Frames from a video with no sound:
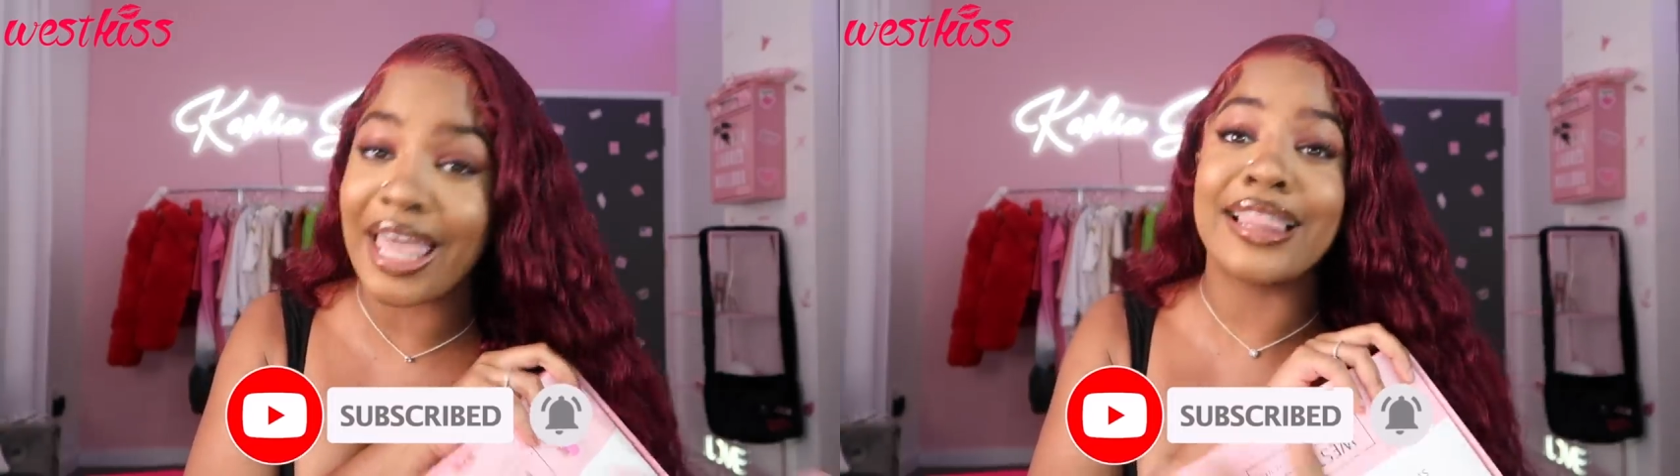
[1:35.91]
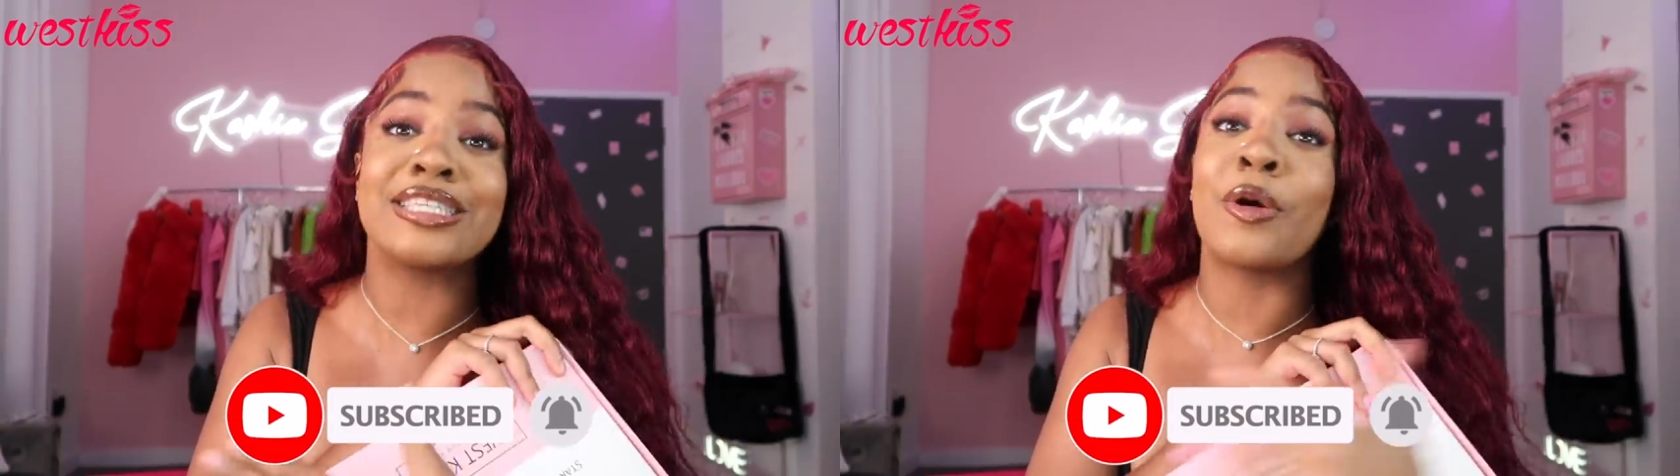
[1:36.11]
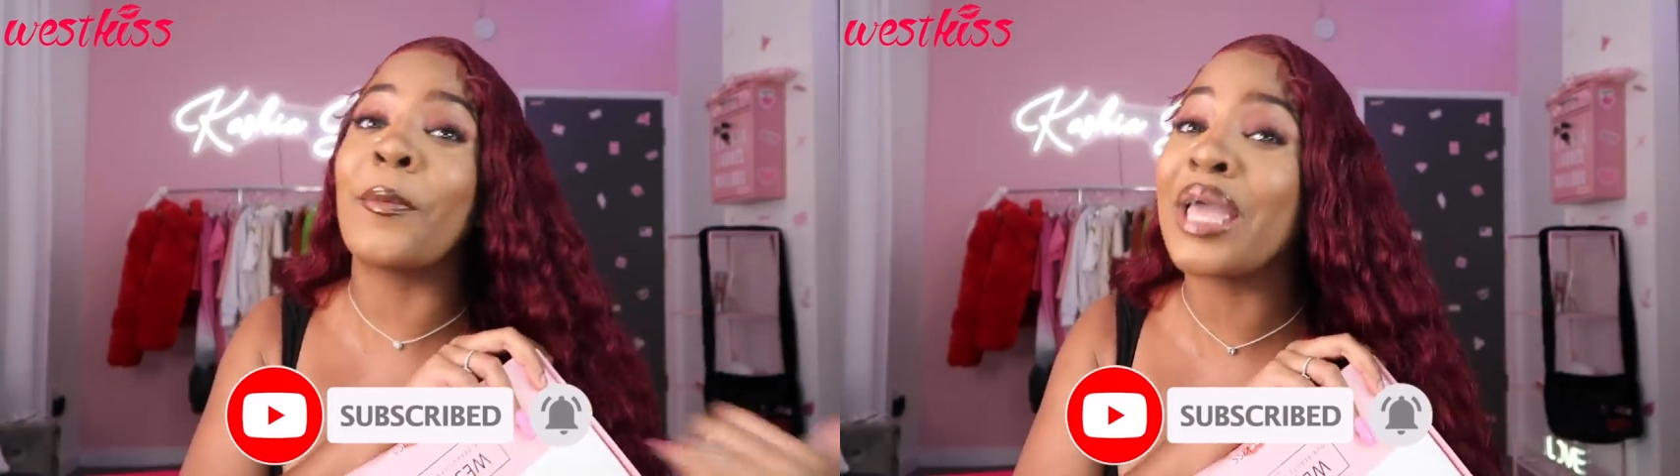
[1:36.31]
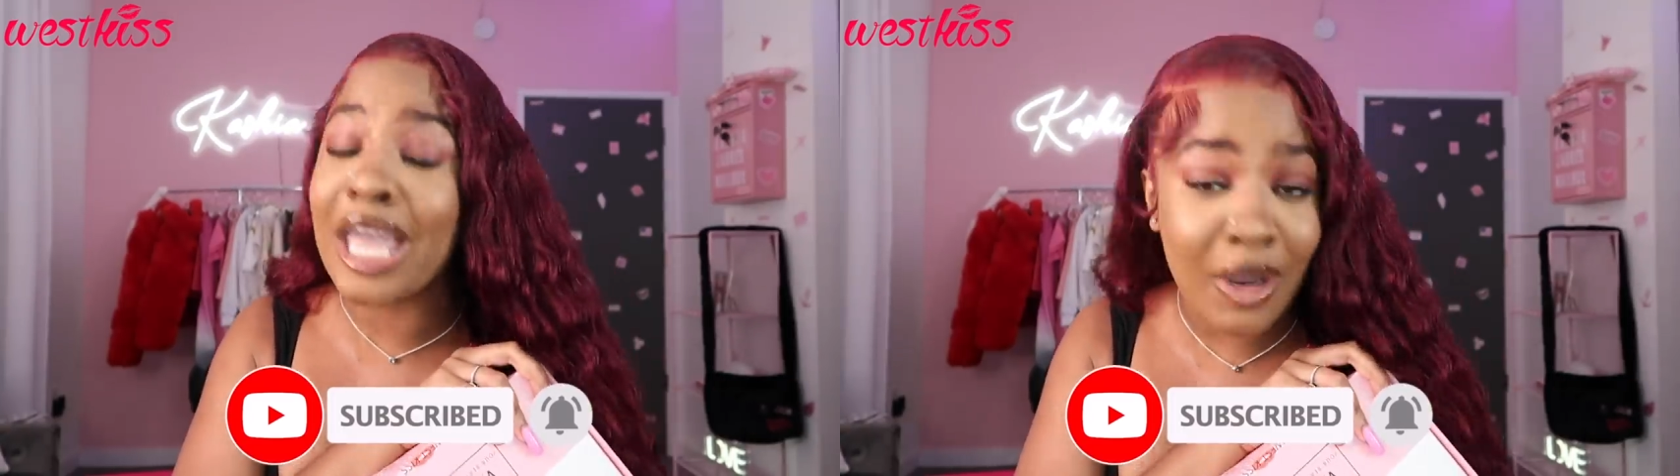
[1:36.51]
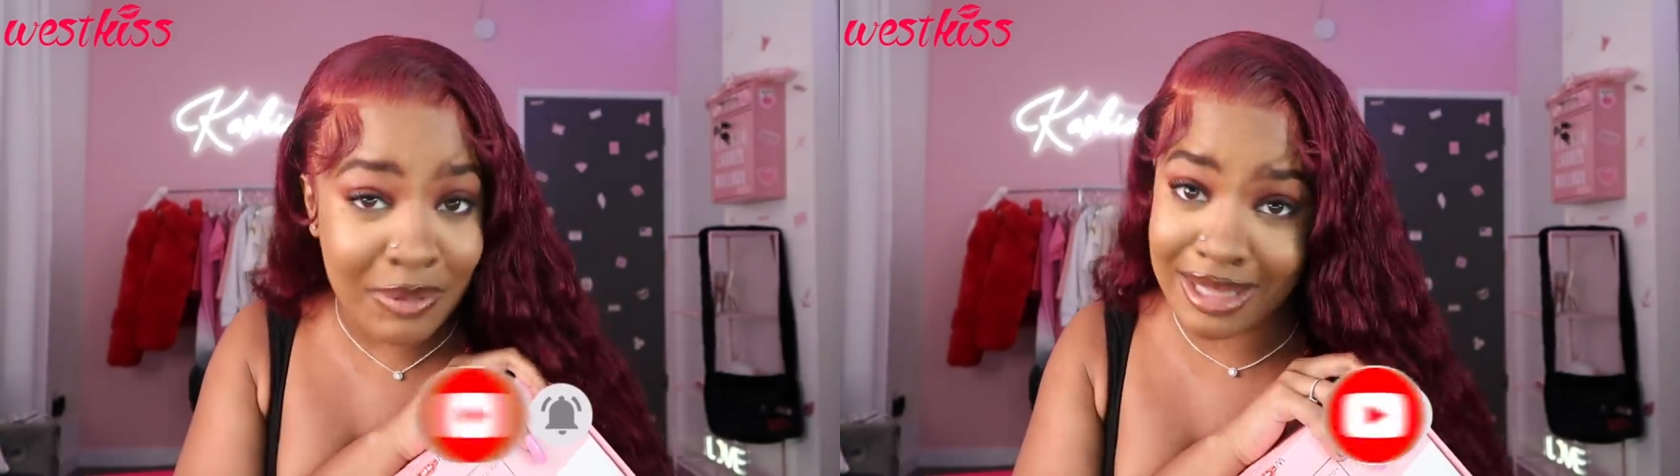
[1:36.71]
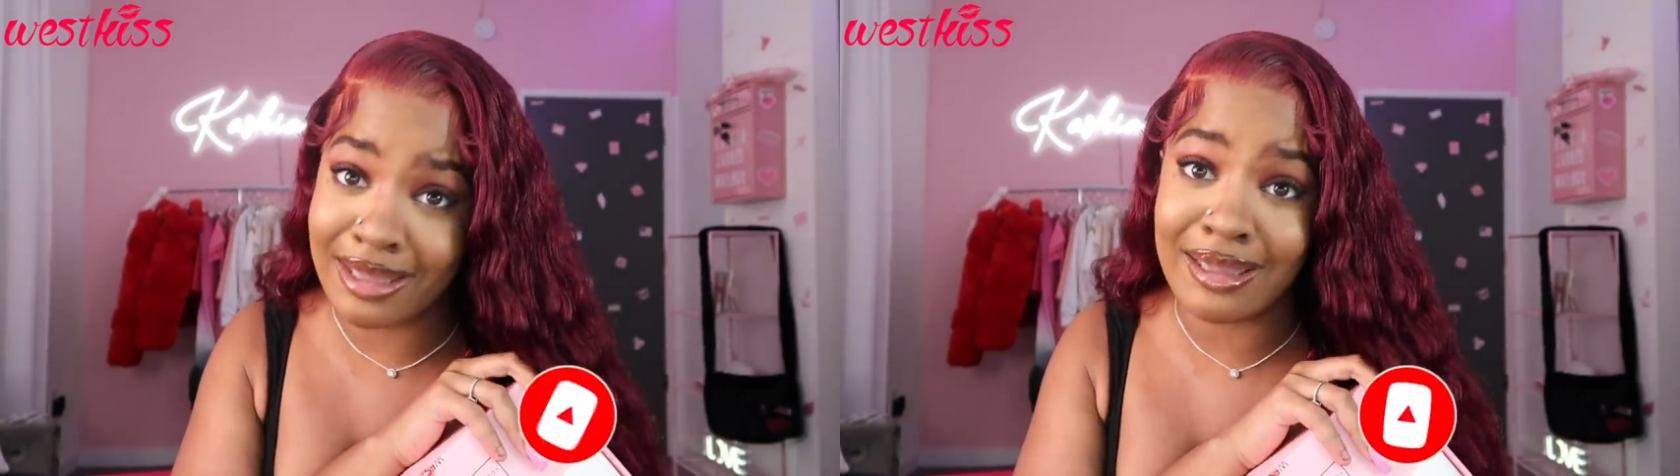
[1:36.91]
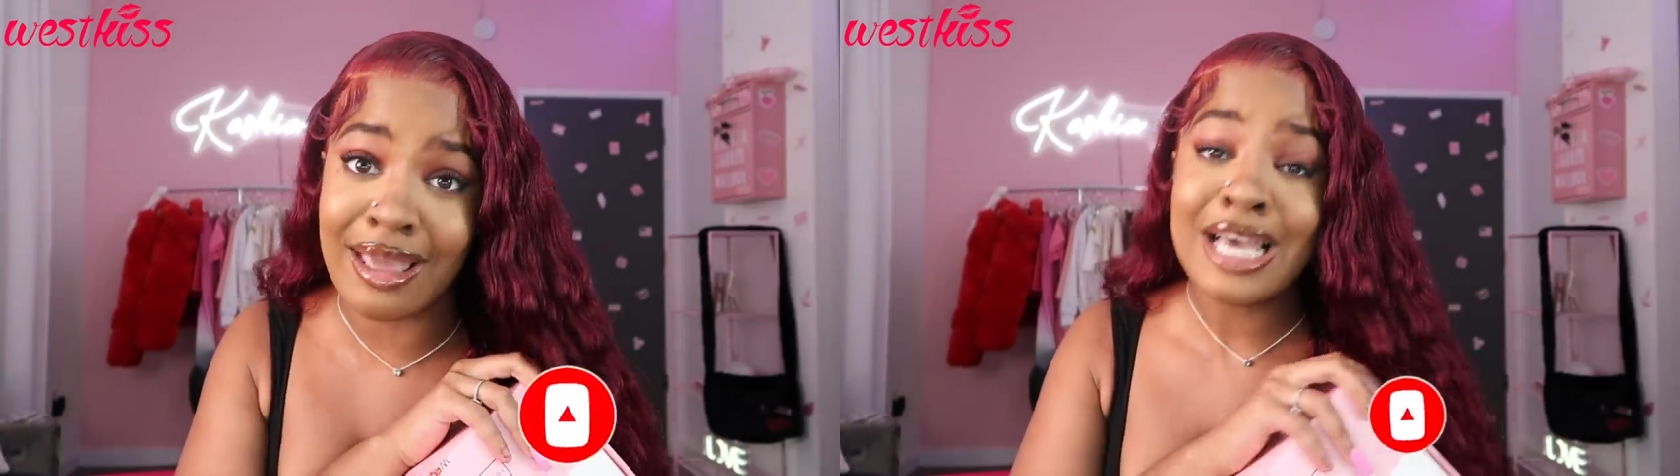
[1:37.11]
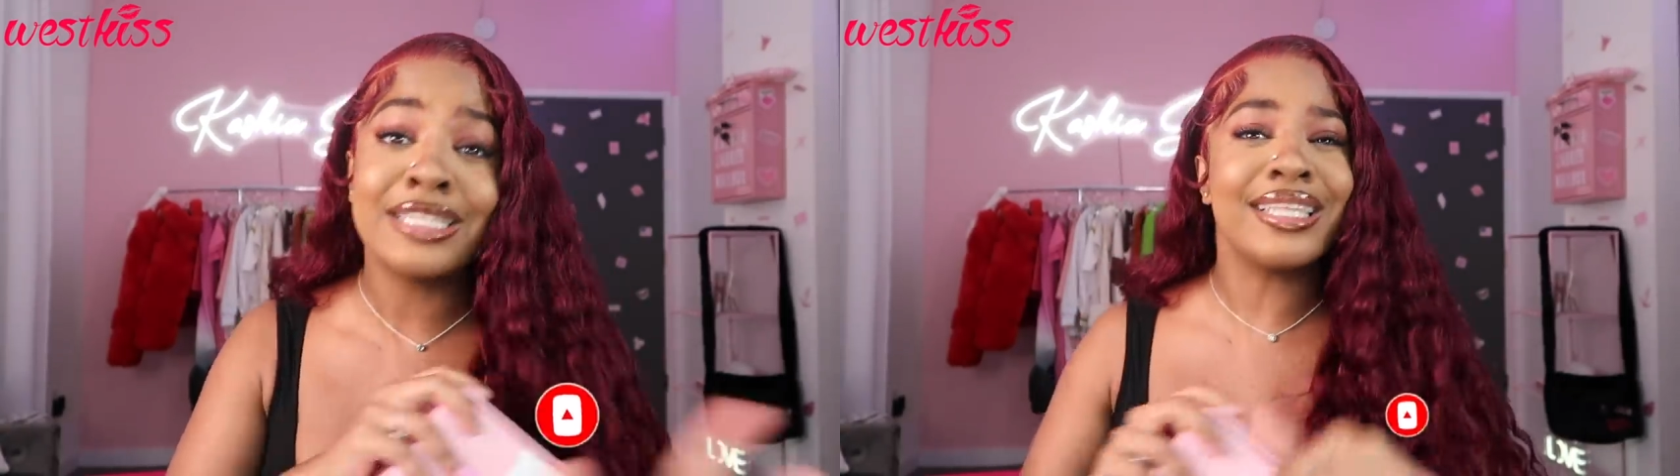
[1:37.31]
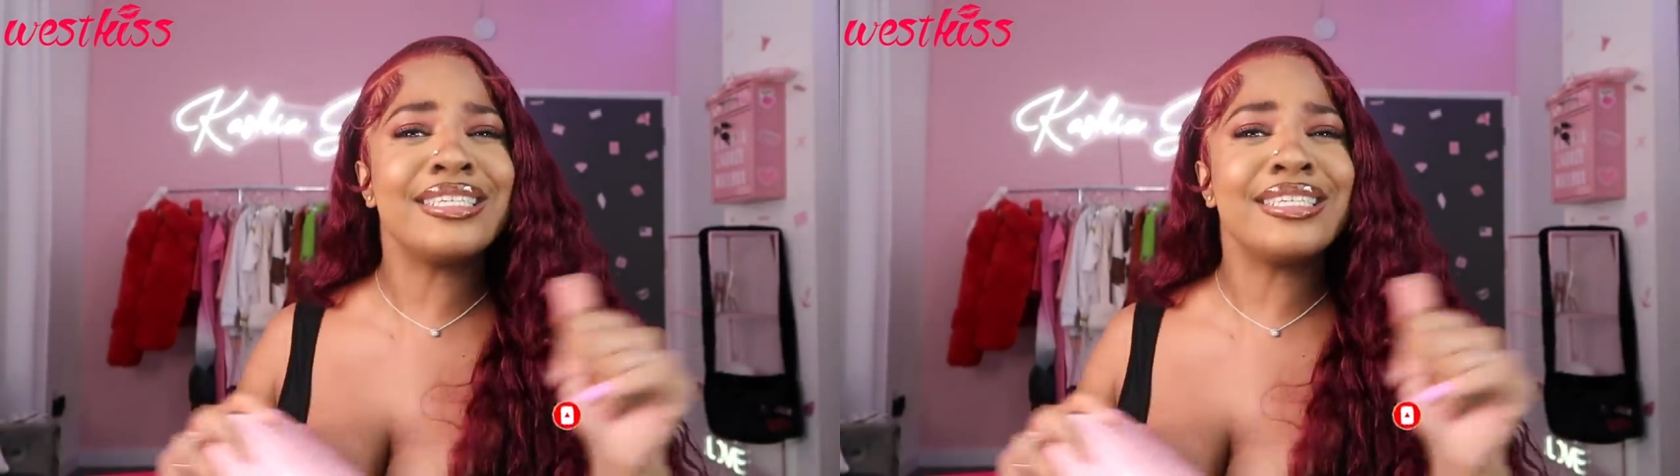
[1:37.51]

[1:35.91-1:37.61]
That's on period. So